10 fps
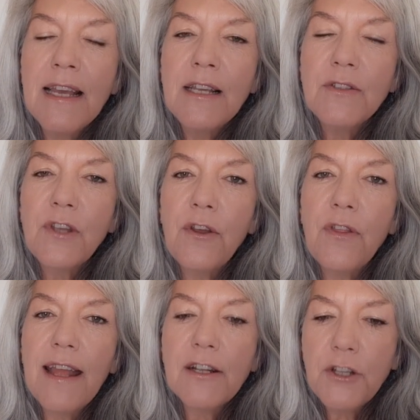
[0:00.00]
So
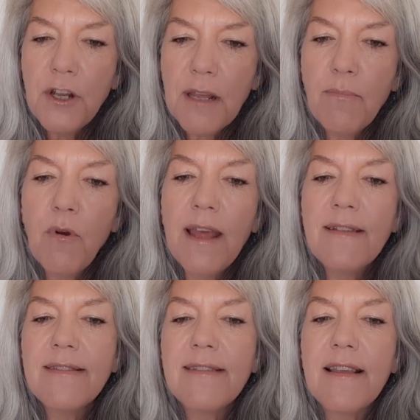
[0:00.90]
they're turning
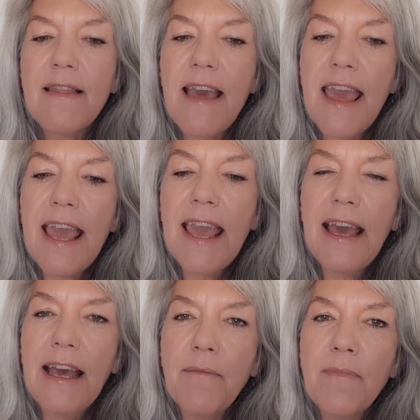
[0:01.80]
points.
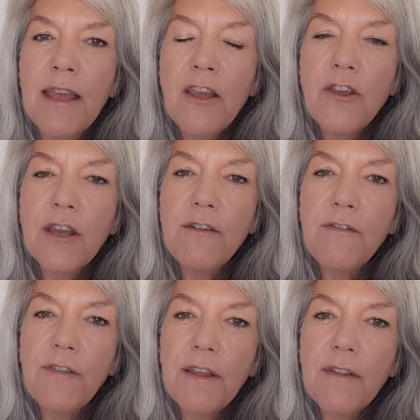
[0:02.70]
You can
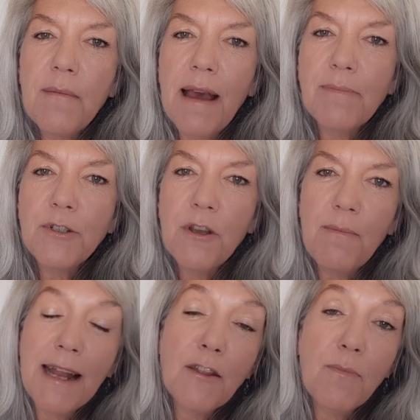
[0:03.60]
feel them up to a
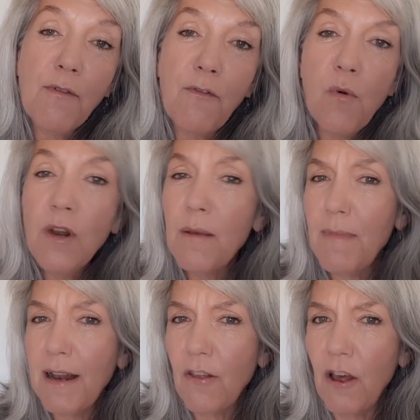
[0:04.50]
month before and a
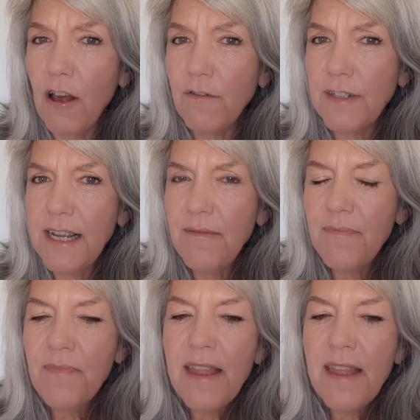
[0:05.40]
month after,